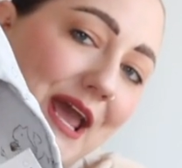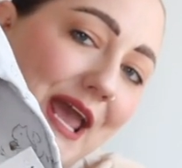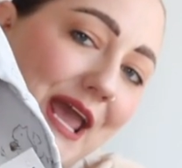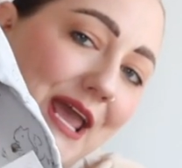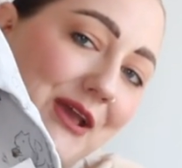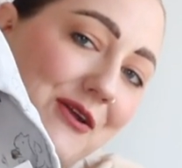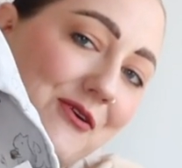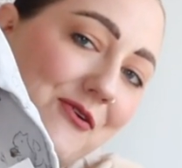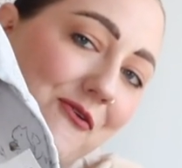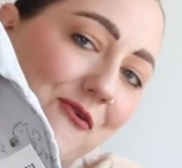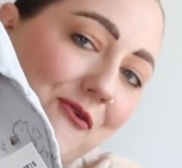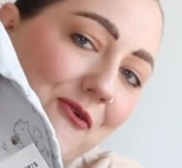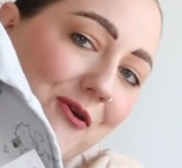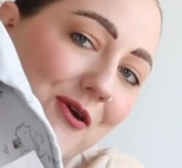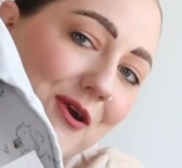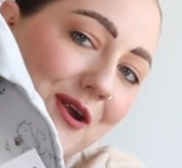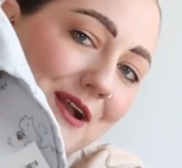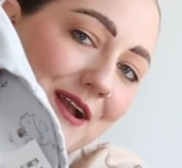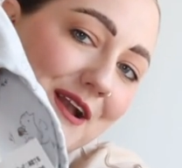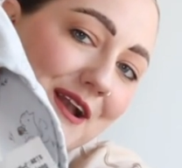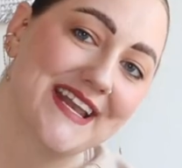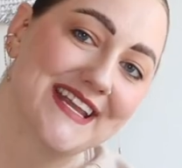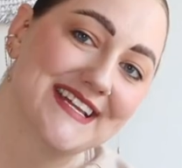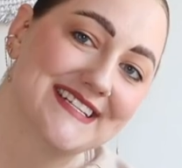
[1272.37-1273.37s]

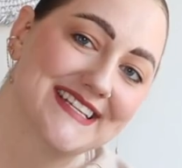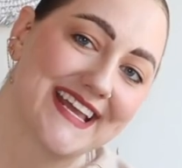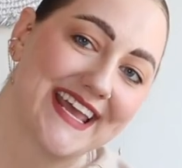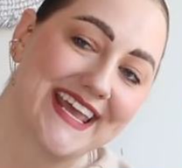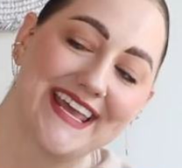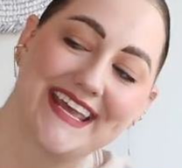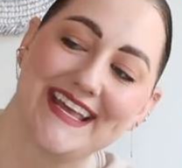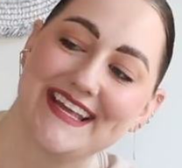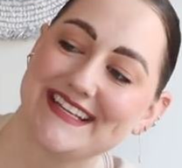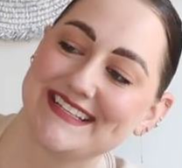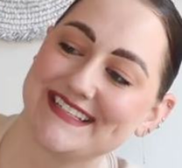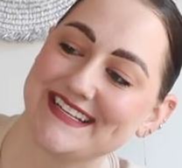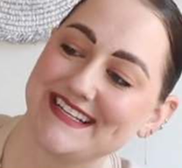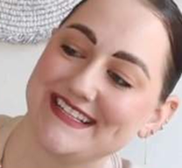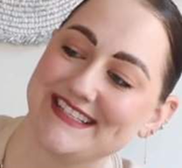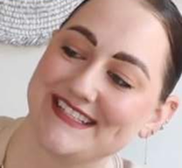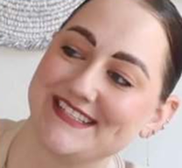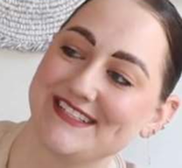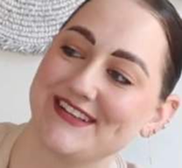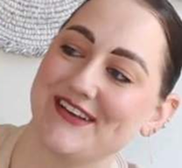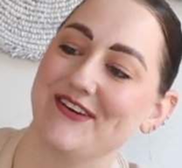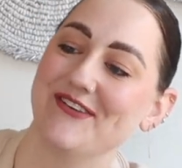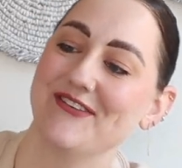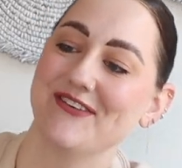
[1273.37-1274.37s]
acorn in his hands. It's
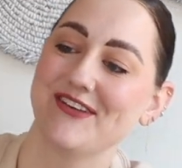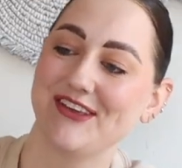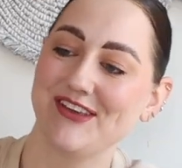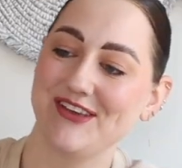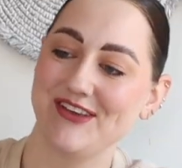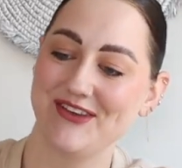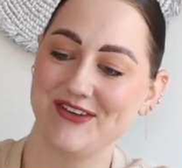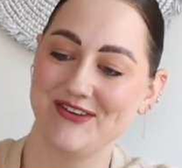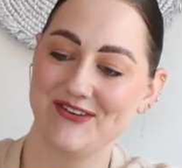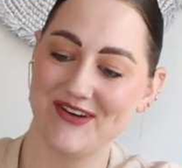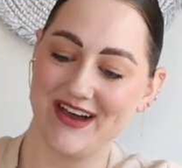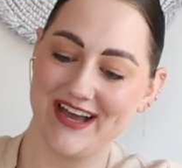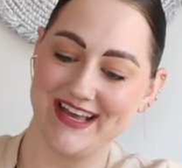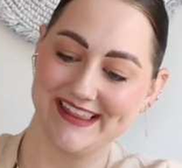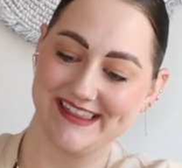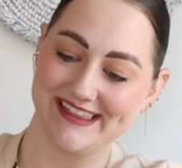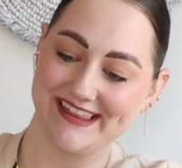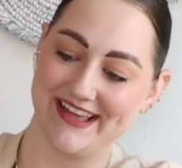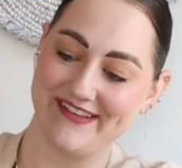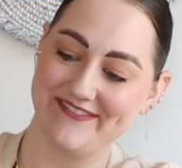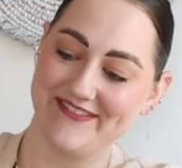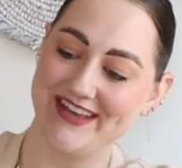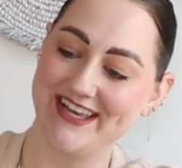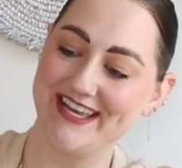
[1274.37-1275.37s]
so cute. I
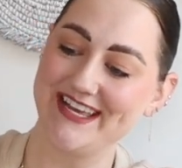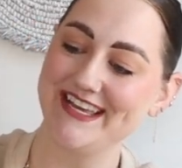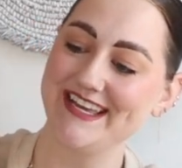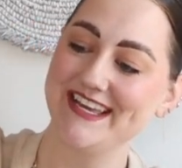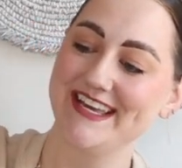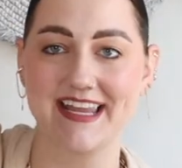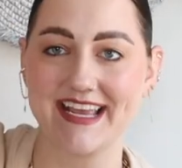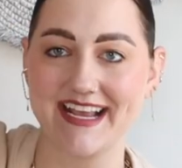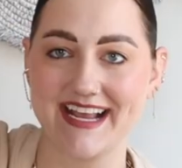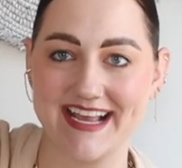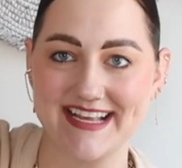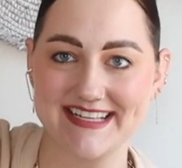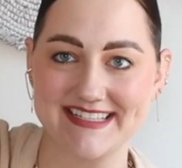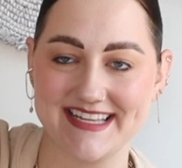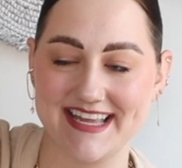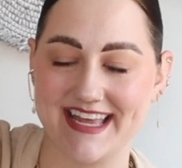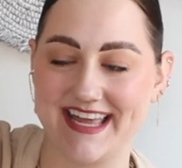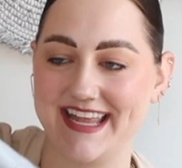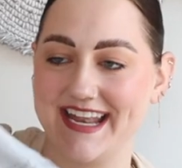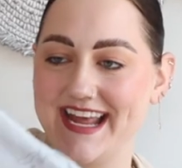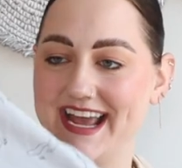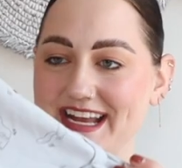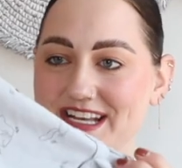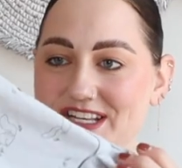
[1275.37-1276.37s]
love it. Like I
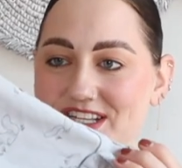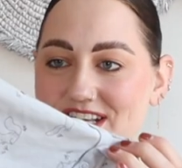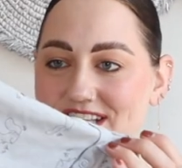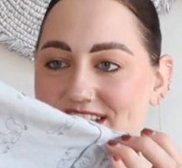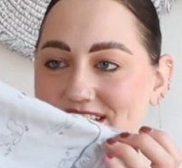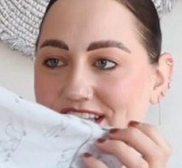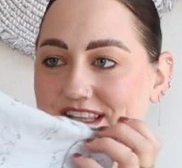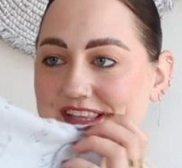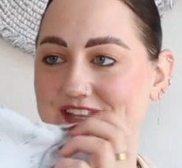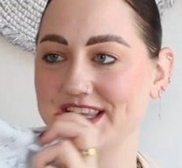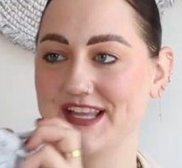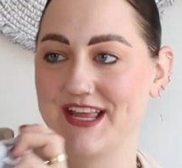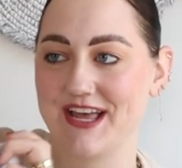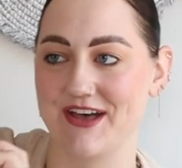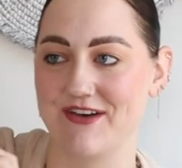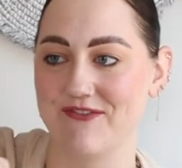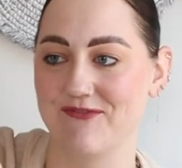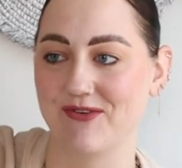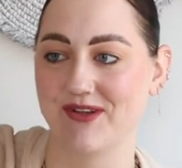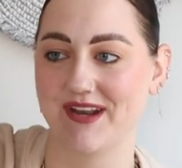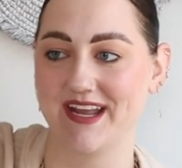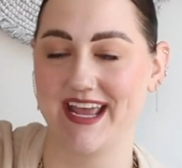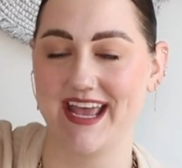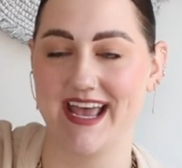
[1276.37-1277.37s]
said, I just
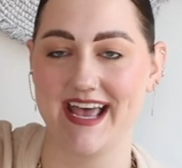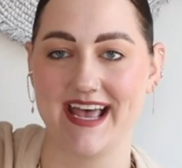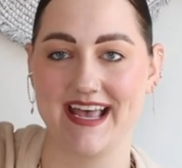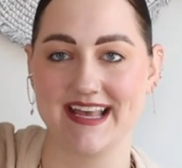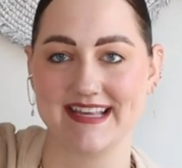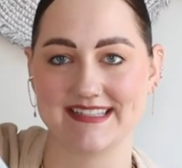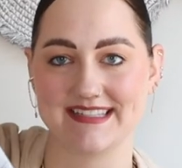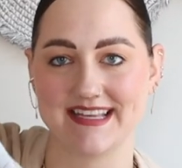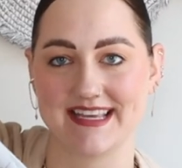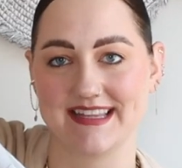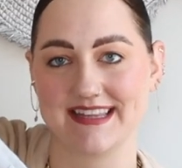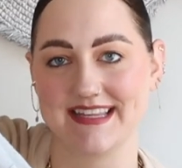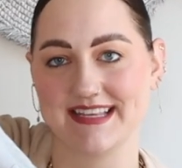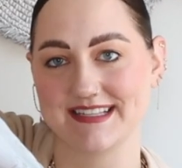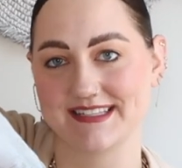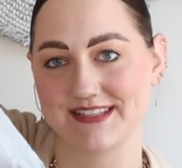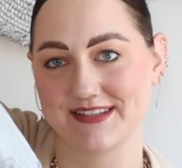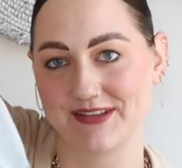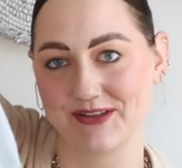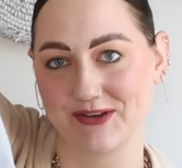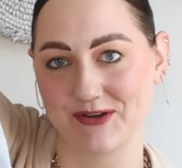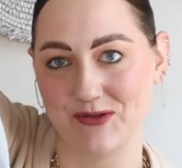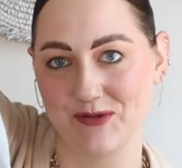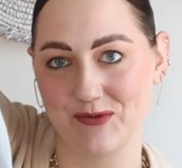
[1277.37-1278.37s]
love when it has like these
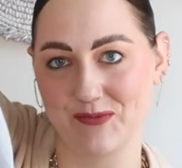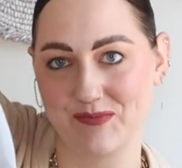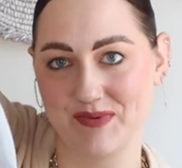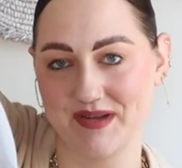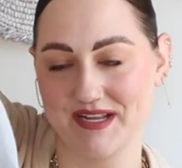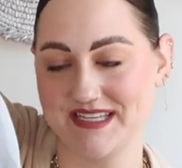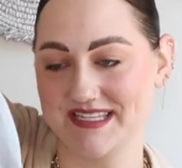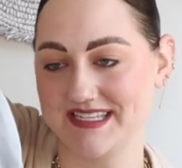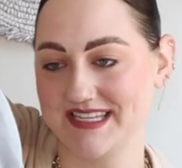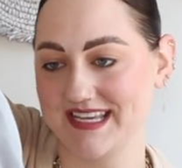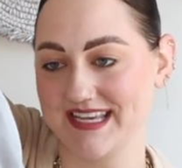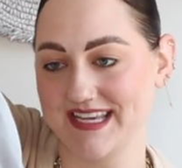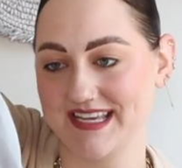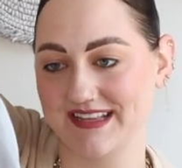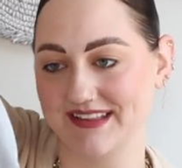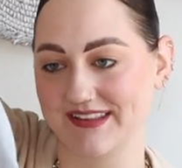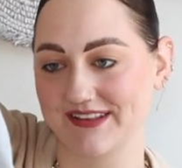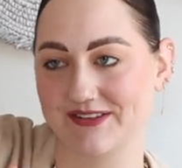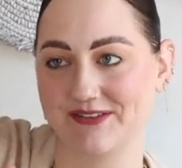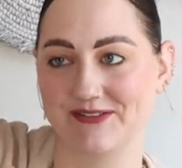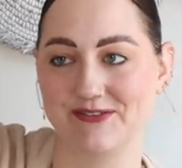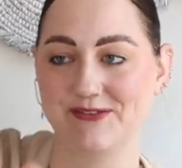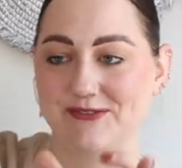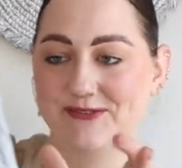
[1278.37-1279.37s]
little petite
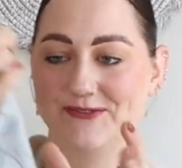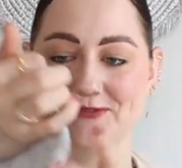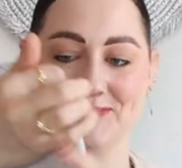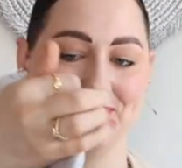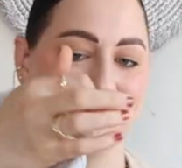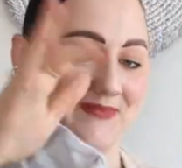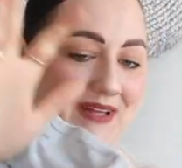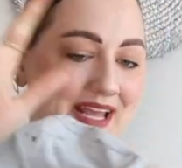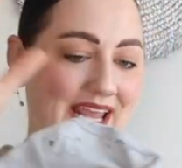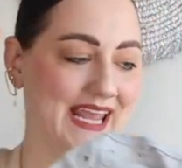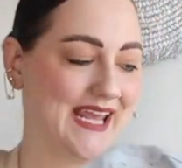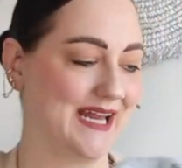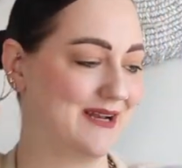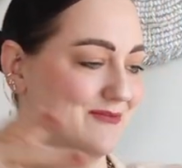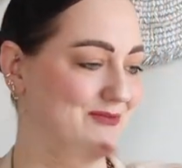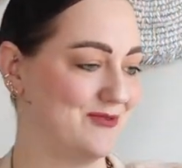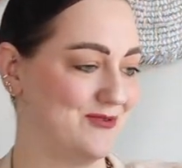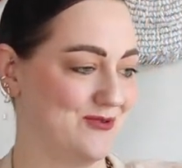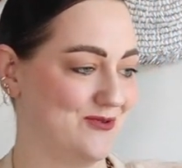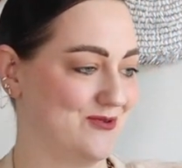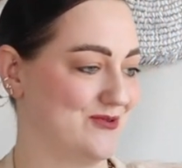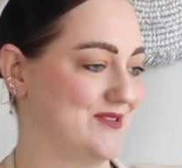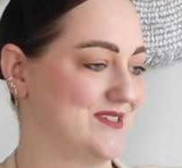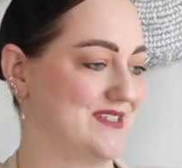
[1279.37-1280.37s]
little
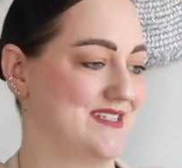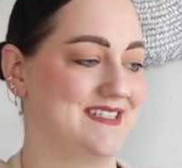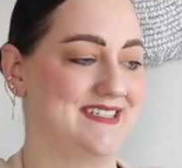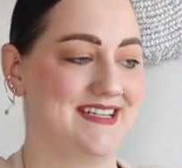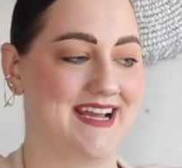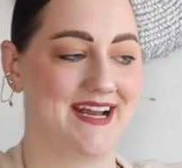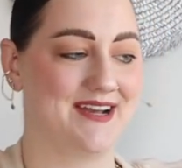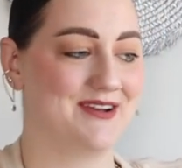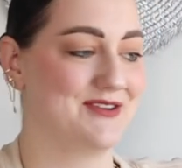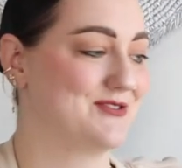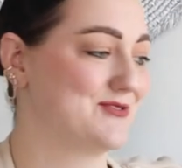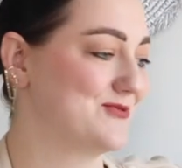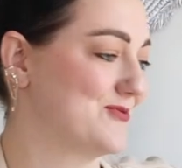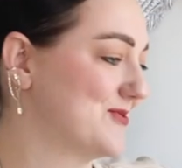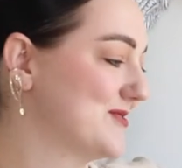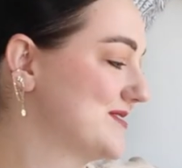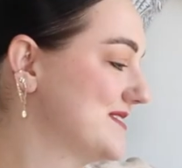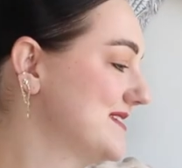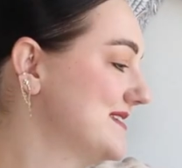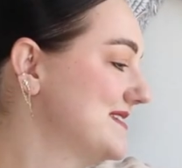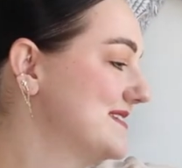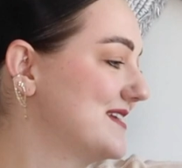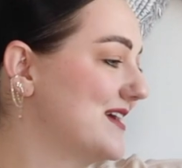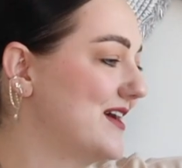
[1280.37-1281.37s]
animals and
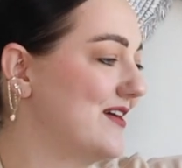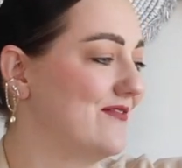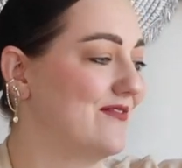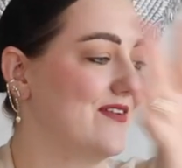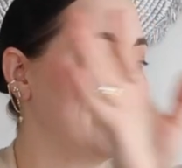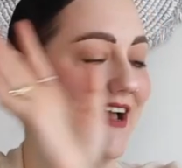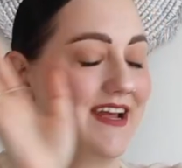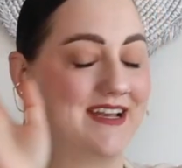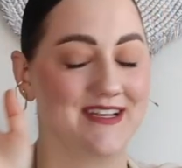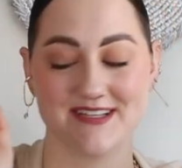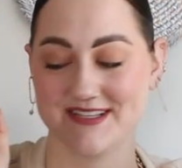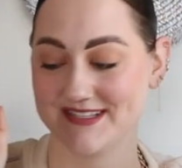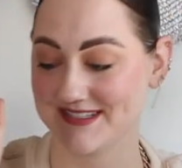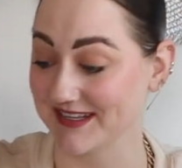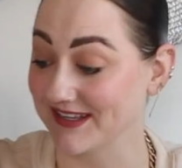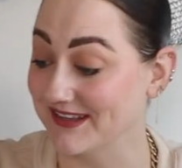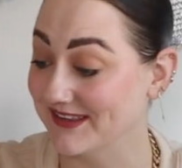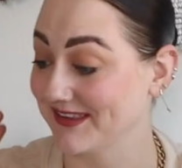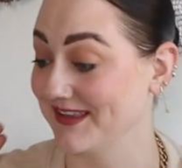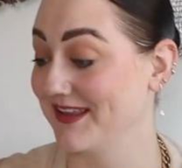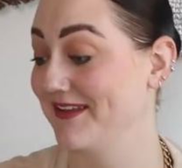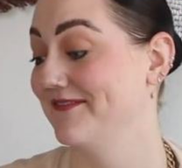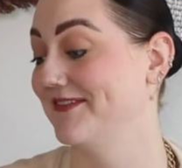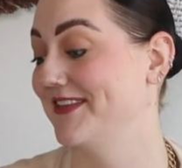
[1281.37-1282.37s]
dinosaurs and stuff. I
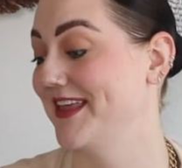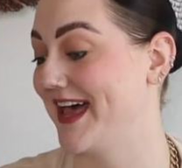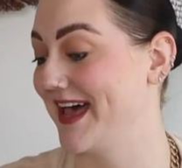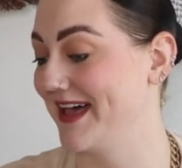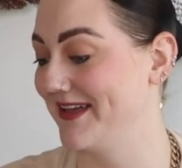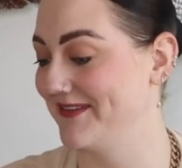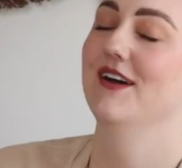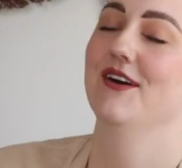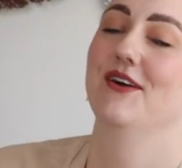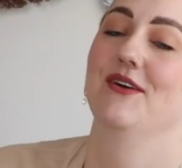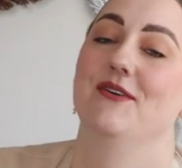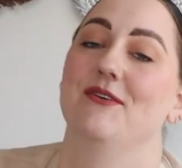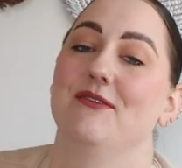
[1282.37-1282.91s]
just love that.